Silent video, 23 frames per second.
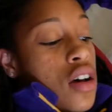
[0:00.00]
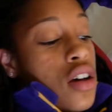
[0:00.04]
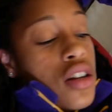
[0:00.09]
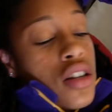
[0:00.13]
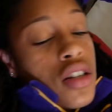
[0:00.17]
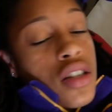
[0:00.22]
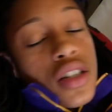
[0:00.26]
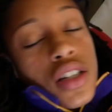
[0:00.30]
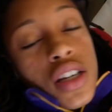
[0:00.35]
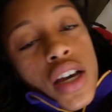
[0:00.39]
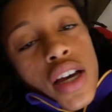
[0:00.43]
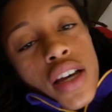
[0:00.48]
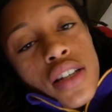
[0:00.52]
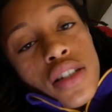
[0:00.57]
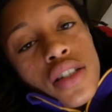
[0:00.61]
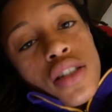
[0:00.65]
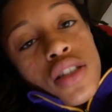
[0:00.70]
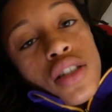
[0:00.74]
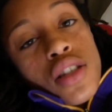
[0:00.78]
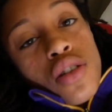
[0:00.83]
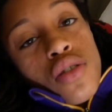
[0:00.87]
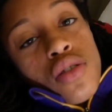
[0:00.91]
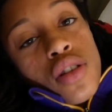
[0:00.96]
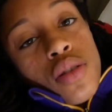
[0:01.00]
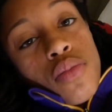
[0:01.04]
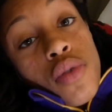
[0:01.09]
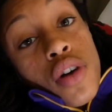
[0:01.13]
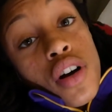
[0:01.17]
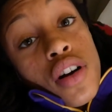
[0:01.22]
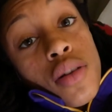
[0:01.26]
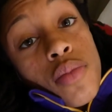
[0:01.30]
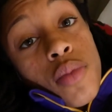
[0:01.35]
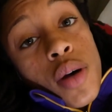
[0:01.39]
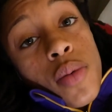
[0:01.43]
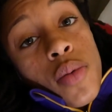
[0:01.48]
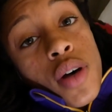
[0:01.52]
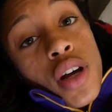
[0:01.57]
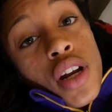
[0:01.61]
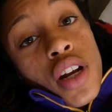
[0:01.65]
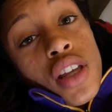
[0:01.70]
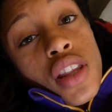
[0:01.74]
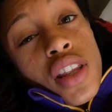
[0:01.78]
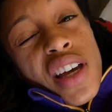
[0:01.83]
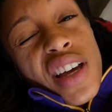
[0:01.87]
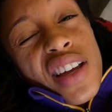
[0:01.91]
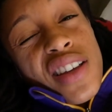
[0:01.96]
Honestly, guys, the only part of my
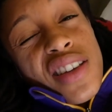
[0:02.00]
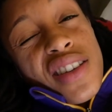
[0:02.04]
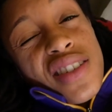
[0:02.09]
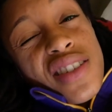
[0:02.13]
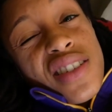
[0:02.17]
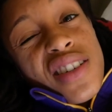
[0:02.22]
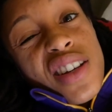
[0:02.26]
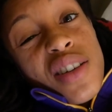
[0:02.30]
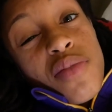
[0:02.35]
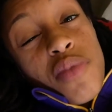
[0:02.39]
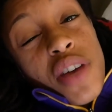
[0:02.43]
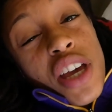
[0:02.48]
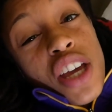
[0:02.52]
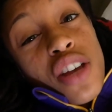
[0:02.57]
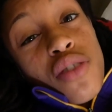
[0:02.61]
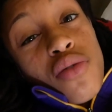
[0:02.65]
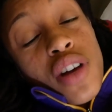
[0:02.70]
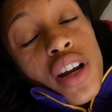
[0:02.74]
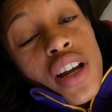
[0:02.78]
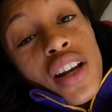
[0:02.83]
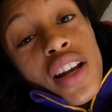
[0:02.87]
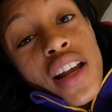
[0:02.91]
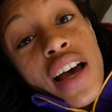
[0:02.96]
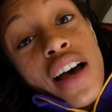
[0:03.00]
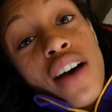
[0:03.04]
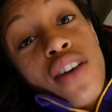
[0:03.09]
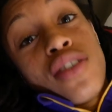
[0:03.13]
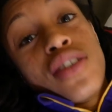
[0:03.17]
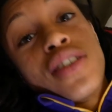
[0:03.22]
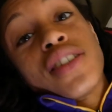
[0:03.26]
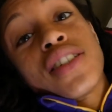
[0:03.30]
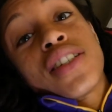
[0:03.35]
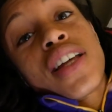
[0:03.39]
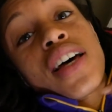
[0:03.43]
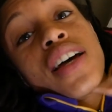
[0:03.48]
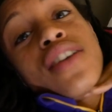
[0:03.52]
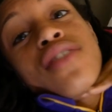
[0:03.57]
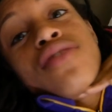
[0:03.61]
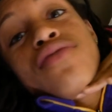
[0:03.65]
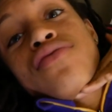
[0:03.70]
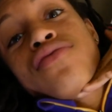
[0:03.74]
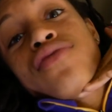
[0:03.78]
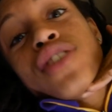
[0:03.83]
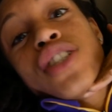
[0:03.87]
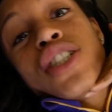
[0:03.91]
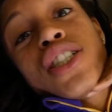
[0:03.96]
body that isn't in pain right now is like
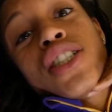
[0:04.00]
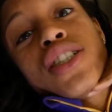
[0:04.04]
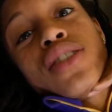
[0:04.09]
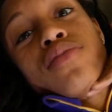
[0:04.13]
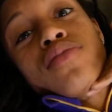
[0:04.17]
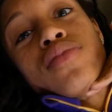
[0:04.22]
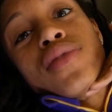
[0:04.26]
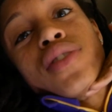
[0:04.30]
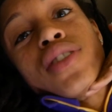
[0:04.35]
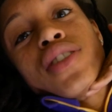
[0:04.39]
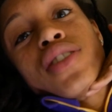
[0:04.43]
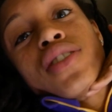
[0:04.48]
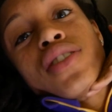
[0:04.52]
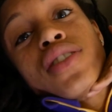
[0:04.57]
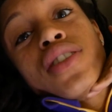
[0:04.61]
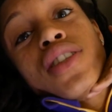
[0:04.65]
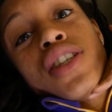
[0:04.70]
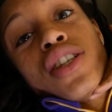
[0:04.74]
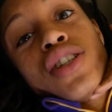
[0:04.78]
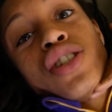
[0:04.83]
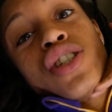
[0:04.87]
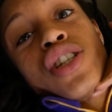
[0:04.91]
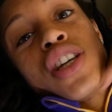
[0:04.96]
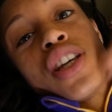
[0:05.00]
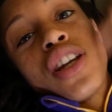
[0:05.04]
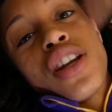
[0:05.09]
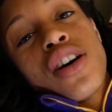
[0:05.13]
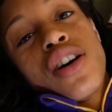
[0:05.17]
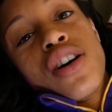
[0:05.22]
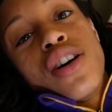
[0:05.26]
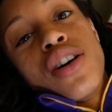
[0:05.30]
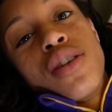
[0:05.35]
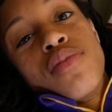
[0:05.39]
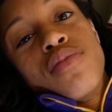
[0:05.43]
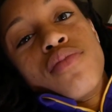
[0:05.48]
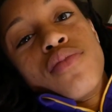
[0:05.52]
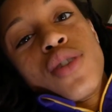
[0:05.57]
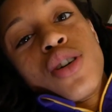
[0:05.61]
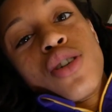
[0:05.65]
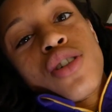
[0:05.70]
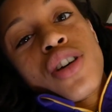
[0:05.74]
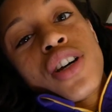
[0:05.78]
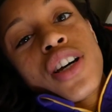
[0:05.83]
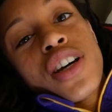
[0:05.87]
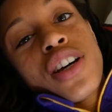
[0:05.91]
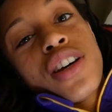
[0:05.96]
from the chin up,
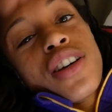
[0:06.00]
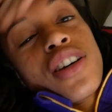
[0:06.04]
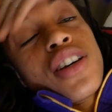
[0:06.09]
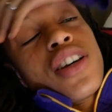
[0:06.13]
okay?